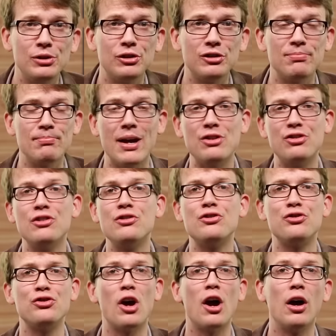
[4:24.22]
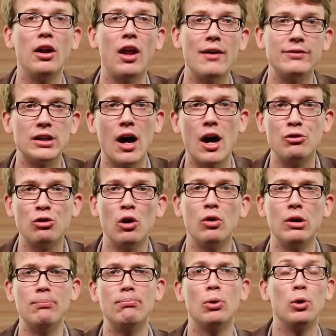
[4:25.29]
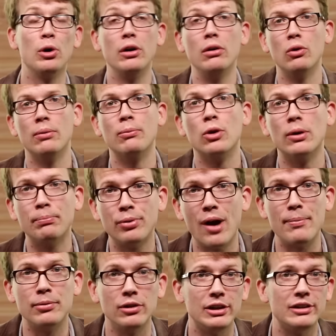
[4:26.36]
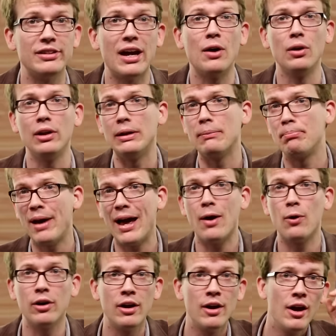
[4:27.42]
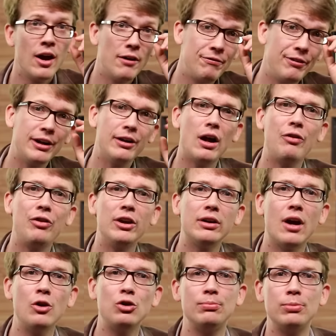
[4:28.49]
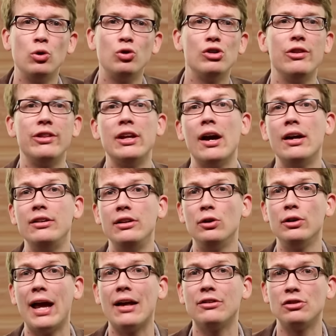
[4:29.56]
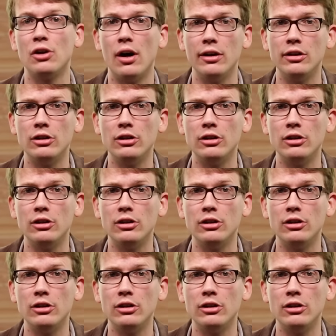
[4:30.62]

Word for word: we just mentioned, Charles, Avogadro, and Boyle, or more properly Towneley and Power, figured out their contribution to the ideal gas law